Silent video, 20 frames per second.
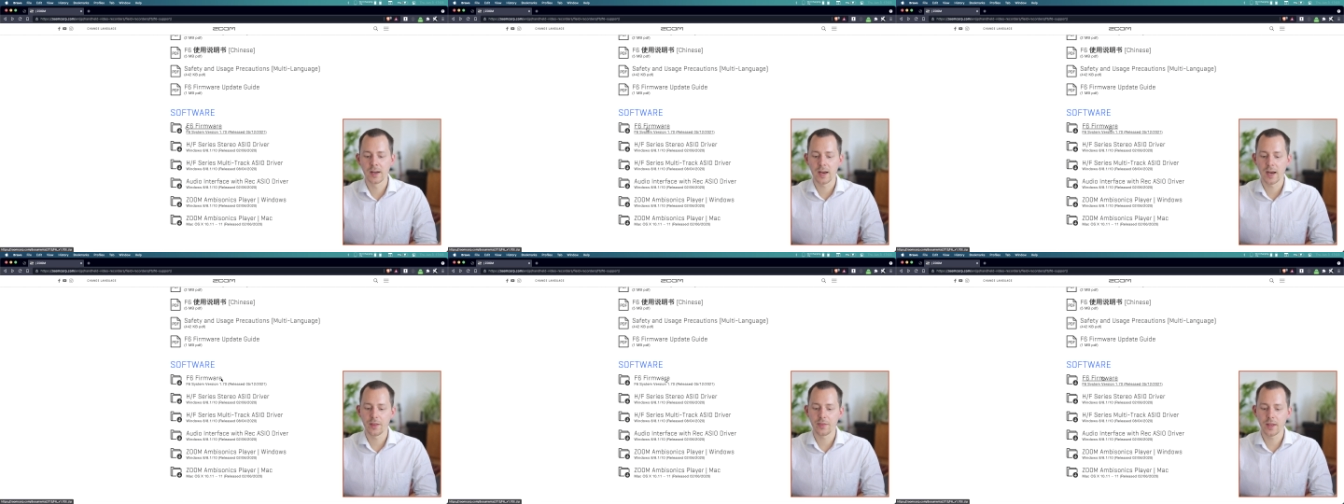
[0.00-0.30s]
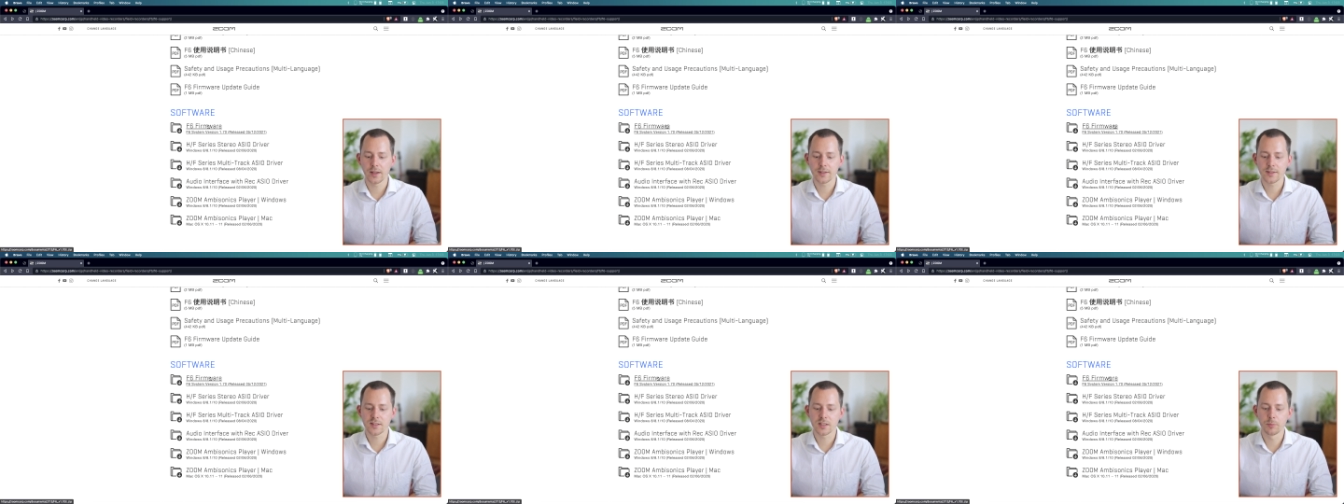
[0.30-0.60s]
and
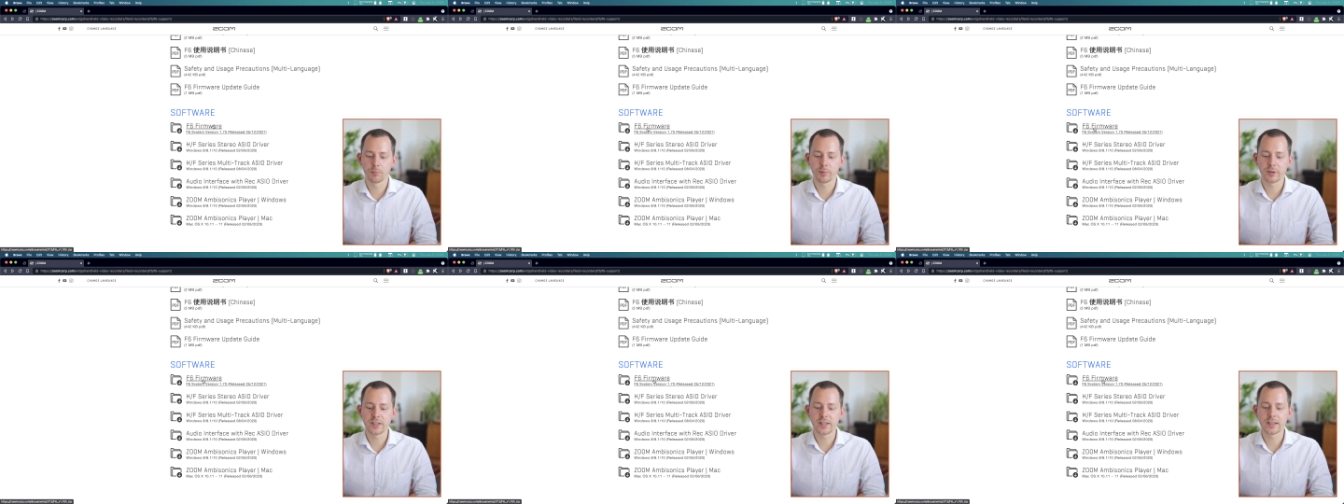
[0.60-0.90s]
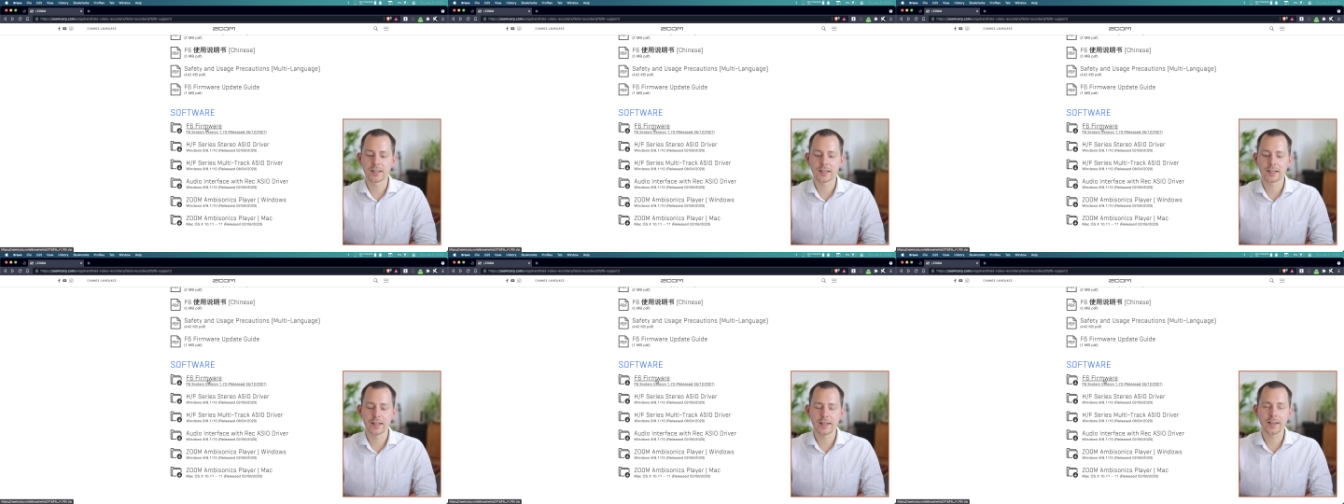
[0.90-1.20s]
then
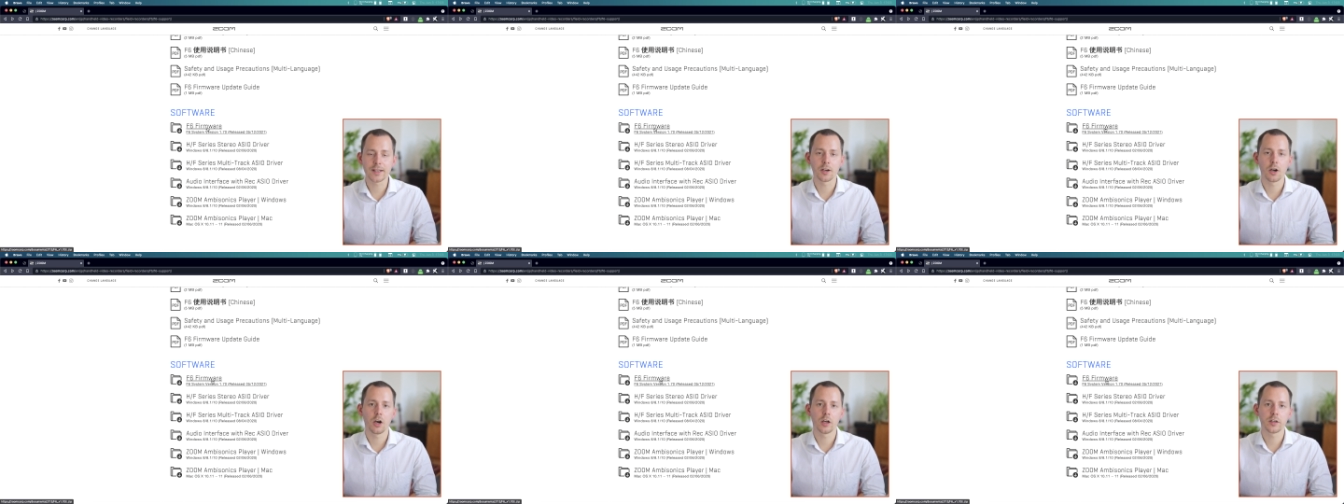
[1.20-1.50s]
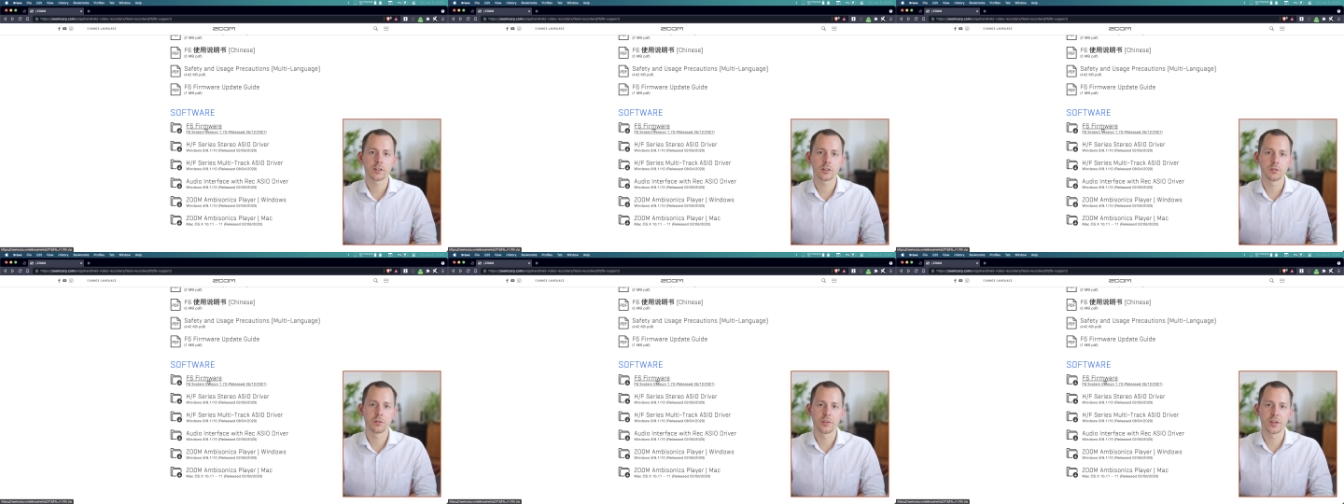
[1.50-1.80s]
simply click
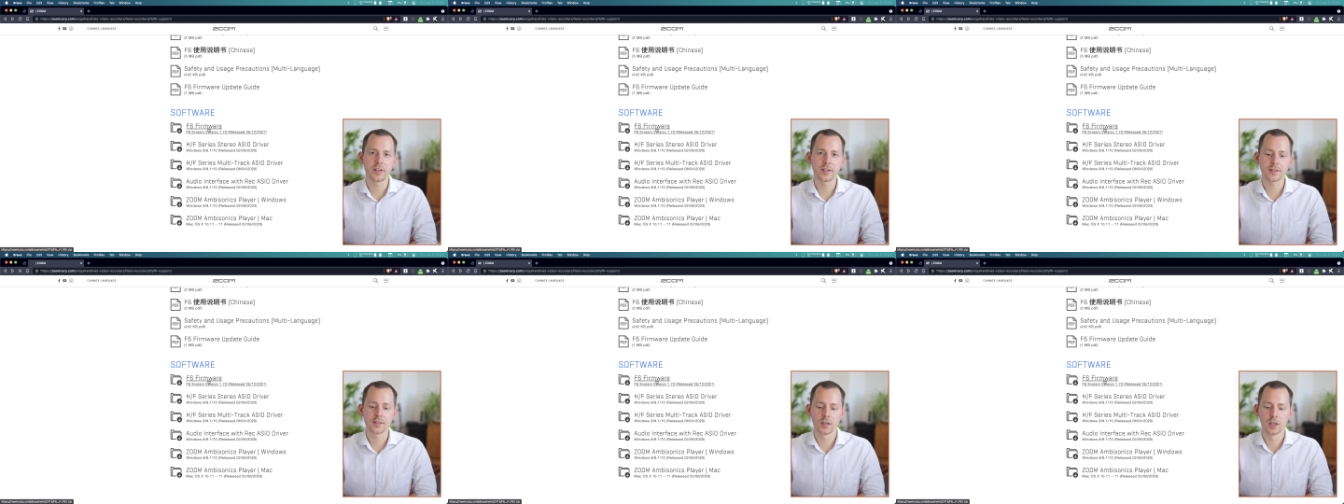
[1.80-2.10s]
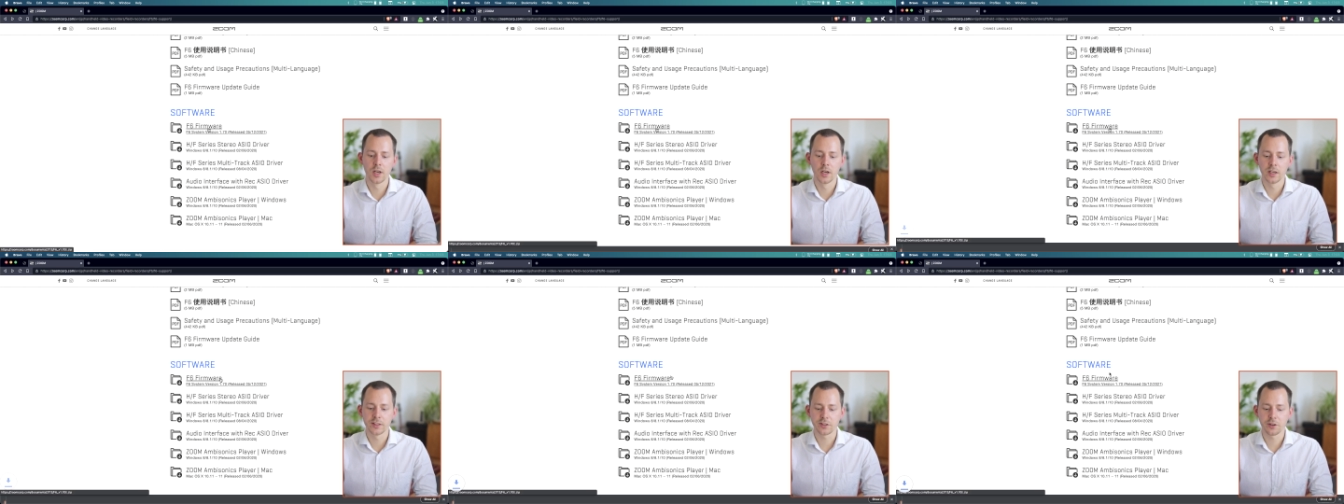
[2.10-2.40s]
onto this
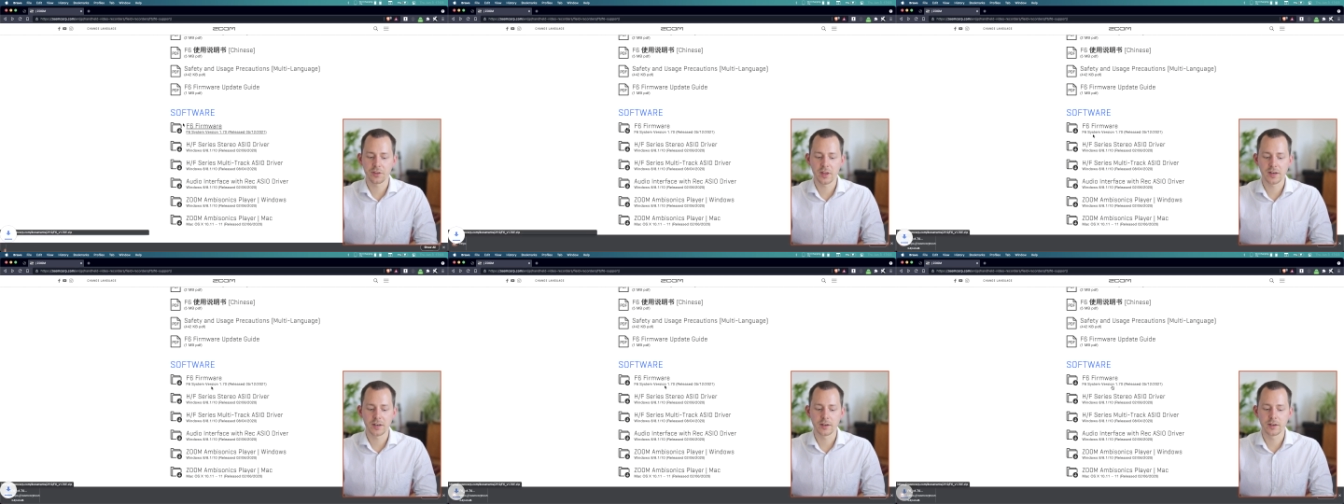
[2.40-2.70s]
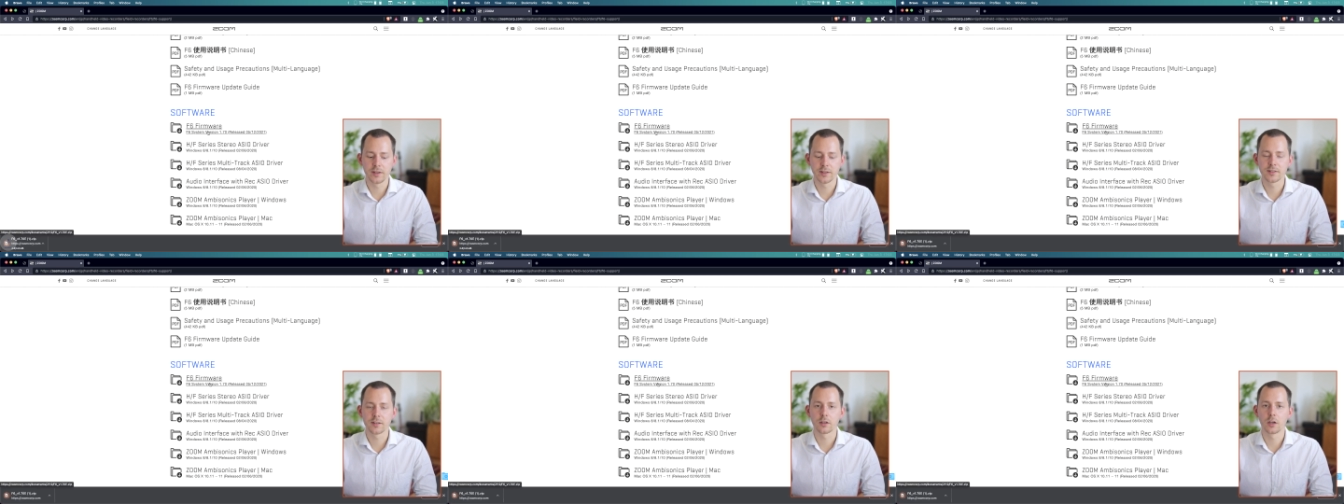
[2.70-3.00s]
so that it
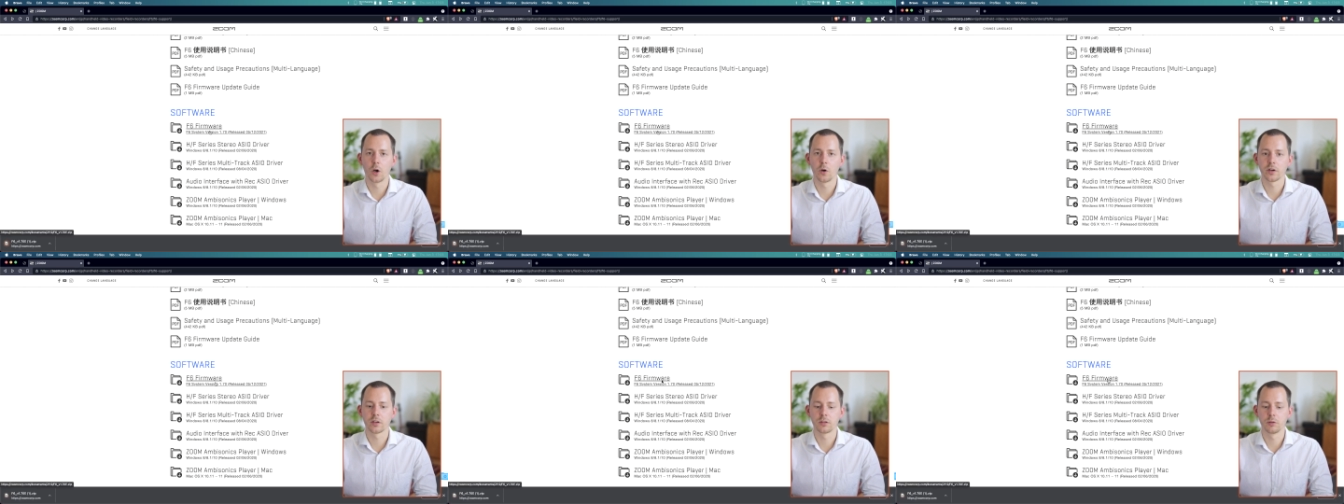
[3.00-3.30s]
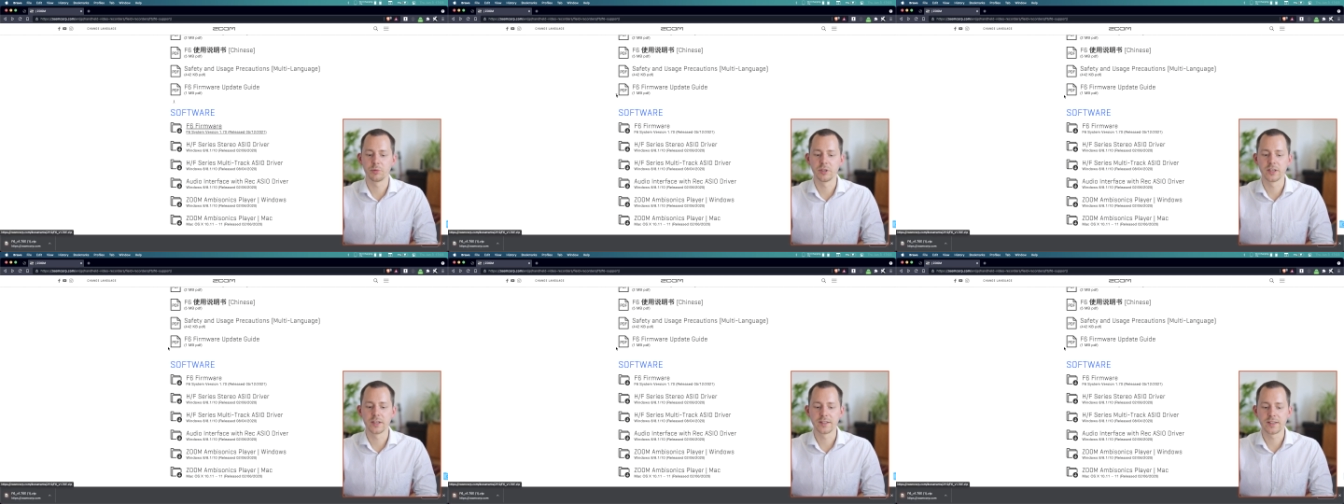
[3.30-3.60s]
is going
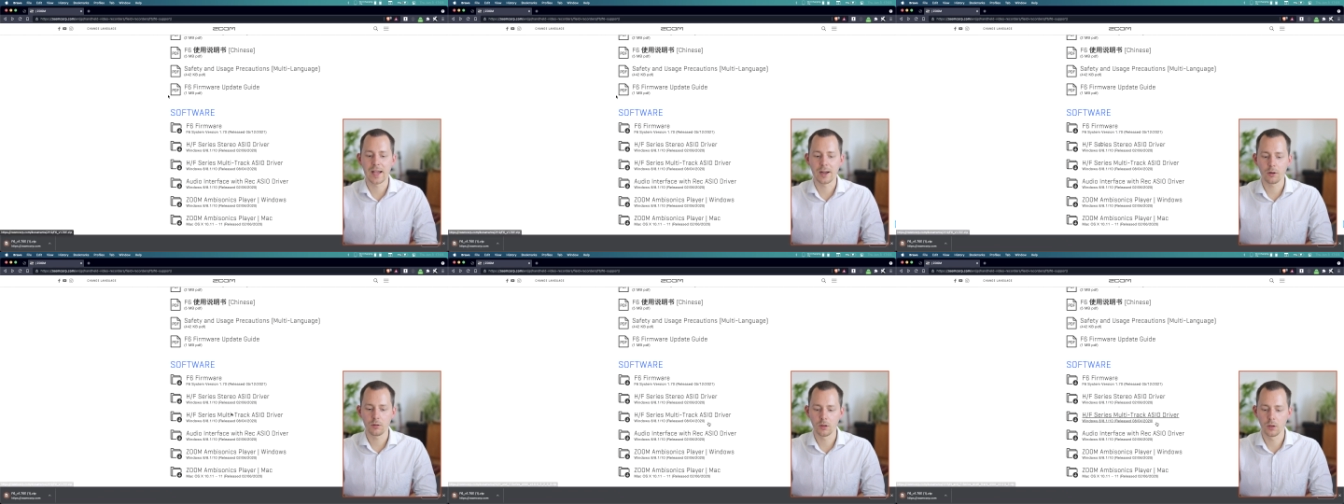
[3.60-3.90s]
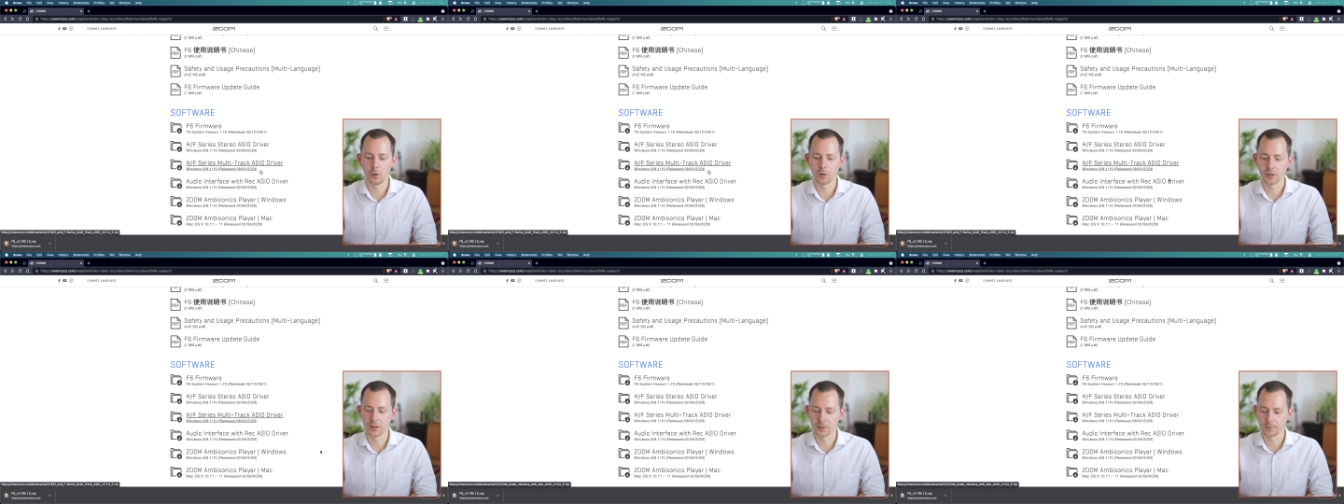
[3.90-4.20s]
to be
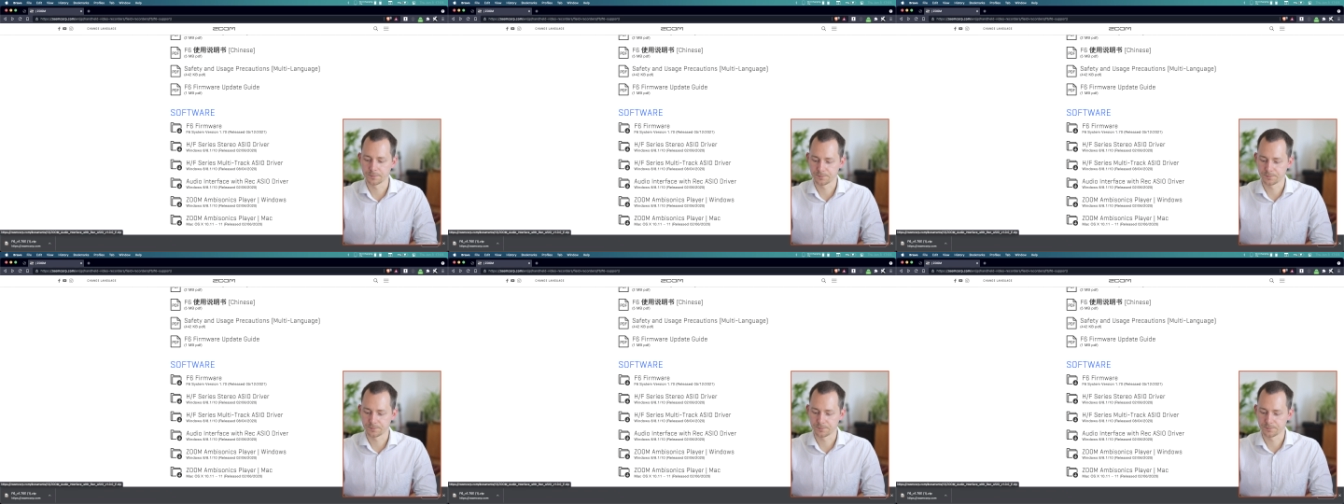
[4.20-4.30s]
downloaded.